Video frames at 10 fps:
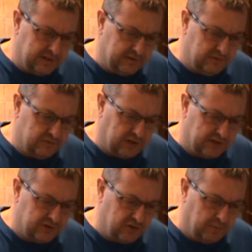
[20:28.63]
I tried
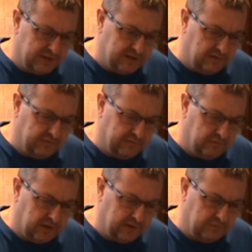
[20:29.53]
to top myself,
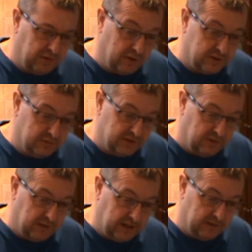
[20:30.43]
and because I was
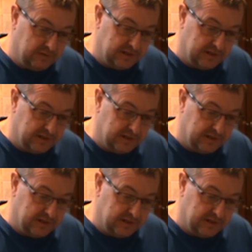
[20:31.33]
doing that,